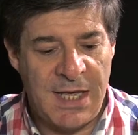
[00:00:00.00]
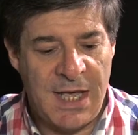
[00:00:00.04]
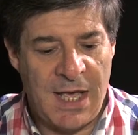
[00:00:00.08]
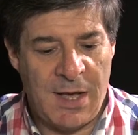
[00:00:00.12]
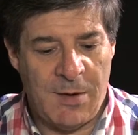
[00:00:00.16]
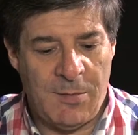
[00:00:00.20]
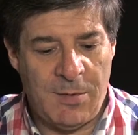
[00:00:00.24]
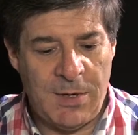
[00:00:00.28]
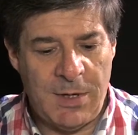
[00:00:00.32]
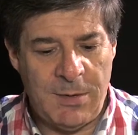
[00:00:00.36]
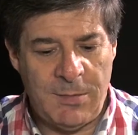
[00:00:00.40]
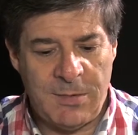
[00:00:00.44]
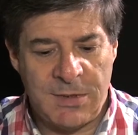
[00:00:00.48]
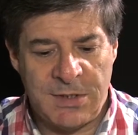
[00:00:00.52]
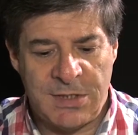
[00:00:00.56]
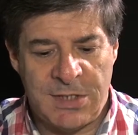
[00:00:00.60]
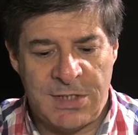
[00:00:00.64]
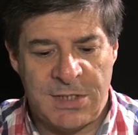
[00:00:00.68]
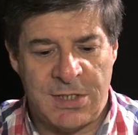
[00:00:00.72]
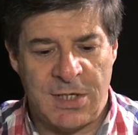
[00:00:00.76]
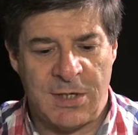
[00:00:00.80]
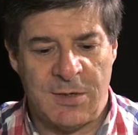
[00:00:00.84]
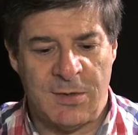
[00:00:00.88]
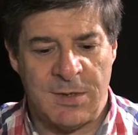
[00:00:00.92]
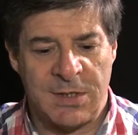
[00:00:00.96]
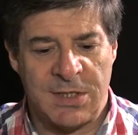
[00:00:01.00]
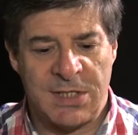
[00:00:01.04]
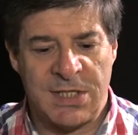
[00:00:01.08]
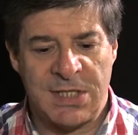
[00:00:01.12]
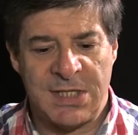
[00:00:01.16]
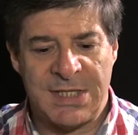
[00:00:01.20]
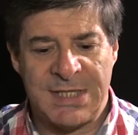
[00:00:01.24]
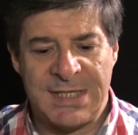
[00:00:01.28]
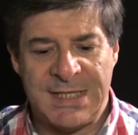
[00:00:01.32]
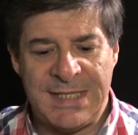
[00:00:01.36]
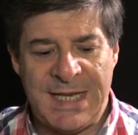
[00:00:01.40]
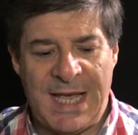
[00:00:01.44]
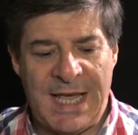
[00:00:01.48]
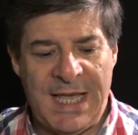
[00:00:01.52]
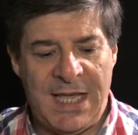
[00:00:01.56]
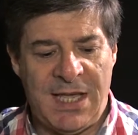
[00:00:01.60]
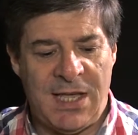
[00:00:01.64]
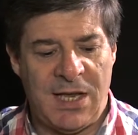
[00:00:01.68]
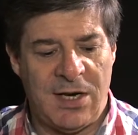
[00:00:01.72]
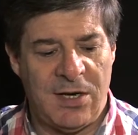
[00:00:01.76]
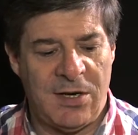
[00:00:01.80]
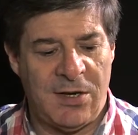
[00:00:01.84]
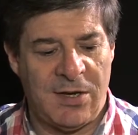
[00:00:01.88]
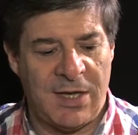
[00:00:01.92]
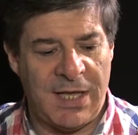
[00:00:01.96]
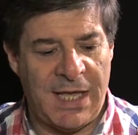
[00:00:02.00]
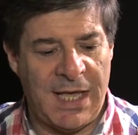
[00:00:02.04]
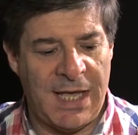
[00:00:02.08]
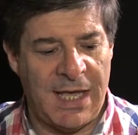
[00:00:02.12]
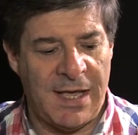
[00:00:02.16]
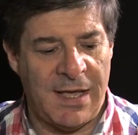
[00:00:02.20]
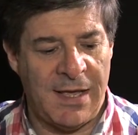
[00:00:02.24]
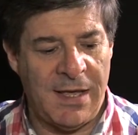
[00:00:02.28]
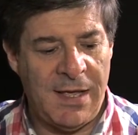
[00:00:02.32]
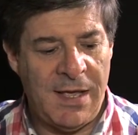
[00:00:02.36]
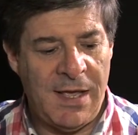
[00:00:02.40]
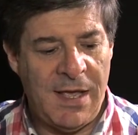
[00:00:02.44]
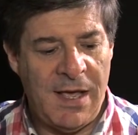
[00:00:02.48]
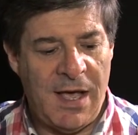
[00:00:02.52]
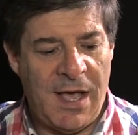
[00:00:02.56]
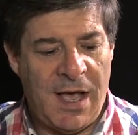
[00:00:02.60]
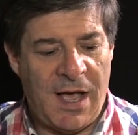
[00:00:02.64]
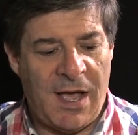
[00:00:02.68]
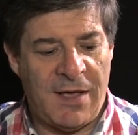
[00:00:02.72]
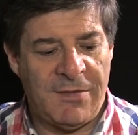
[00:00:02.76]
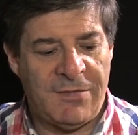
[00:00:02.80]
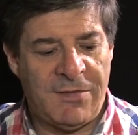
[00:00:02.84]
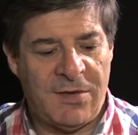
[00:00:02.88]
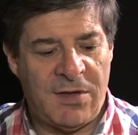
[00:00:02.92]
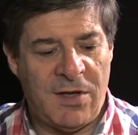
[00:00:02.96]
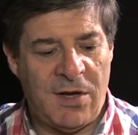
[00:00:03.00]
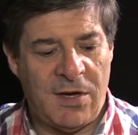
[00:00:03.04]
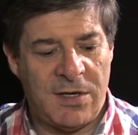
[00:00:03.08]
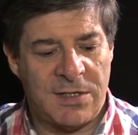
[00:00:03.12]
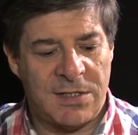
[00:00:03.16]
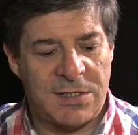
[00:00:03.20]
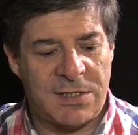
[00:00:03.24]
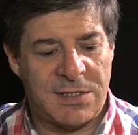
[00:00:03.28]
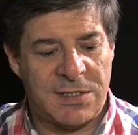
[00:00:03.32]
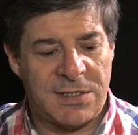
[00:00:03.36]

And what I want to do is just take a look here. I've got